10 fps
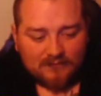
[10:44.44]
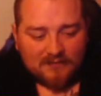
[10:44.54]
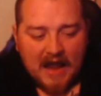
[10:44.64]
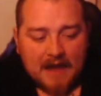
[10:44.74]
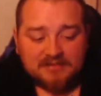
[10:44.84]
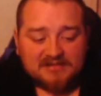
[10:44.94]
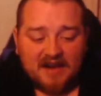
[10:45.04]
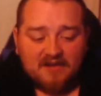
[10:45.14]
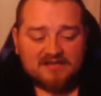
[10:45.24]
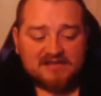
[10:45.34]
I'm
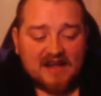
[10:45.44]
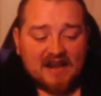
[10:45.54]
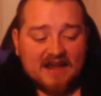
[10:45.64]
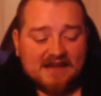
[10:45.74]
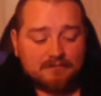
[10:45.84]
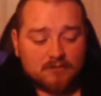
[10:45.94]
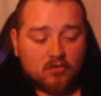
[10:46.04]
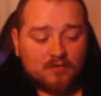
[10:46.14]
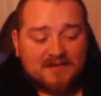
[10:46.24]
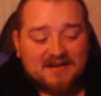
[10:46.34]
scared to say I like it
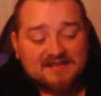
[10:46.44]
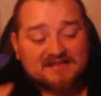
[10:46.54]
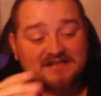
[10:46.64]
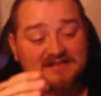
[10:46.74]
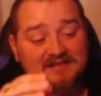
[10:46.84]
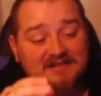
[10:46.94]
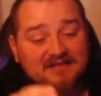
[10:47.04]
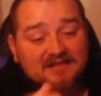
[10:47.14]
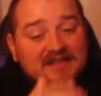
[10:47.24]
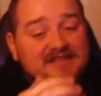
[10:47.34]
more because
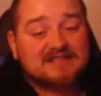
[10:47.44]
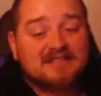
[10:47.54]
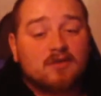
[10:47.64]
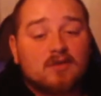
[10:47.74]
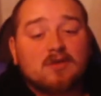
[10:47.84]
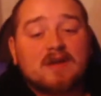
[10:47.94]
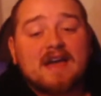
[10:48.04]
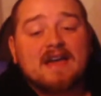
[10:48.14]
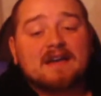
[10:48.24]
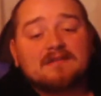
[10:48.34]
this is the only one I
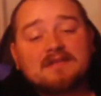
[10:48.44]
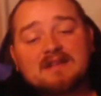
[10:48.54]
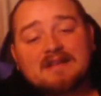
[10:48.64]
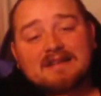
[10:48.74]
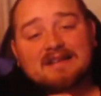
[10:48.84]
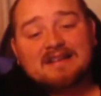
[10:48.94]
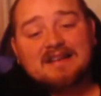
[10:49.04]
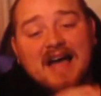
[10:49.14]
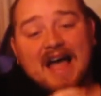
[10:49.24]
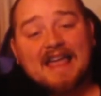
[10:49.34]
have.
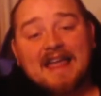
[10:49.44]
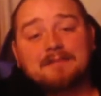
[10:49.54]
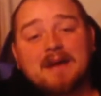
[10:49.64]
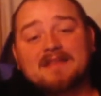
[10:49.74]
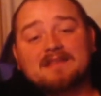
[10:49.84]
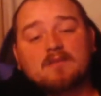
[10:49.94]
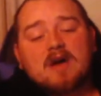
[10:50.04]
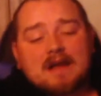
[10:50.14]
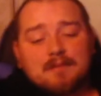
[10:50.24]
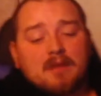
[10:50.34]
I can't buy that. Well,
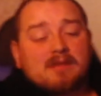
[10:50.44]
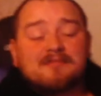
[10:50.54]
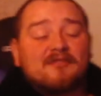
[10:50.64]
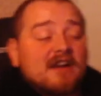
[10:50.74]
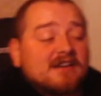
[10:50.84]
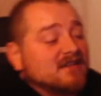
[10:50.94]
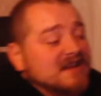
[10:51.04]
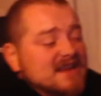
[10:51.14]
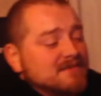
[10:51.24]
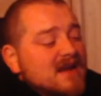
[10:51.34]
I can probably find it on
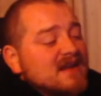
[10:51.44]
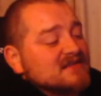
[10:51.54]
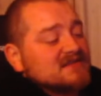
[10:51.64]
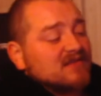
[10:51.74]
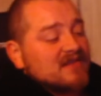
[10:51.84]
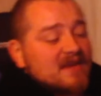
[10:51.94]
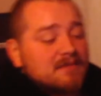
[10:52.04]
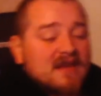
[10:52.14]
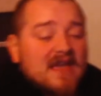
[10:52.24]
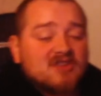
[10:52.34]
eBay and stuff like that,
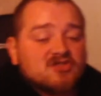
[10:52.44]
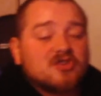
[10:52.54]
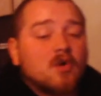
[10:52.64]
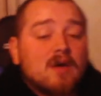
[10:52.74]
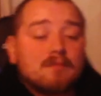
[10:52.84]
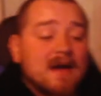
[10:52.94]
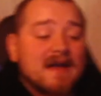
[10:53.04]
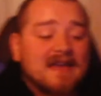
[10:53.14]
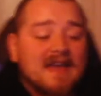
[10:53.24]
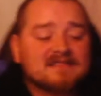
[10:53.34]
but I can't just go out and buy a
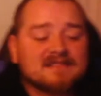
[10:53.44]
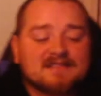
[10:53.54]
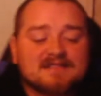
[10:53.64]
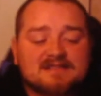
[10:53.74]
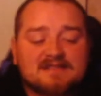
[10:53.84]
case of this.